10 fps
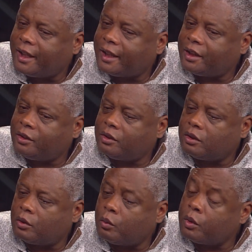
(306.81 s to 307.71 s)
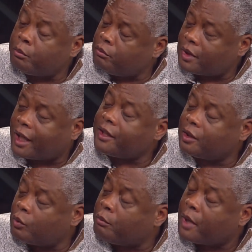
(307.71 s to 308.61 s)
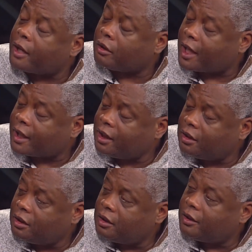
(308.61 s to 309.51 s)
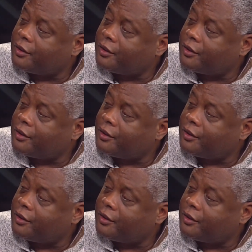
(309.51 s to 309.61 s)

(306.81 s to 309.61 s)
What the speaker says: And I think we're better at it yeah.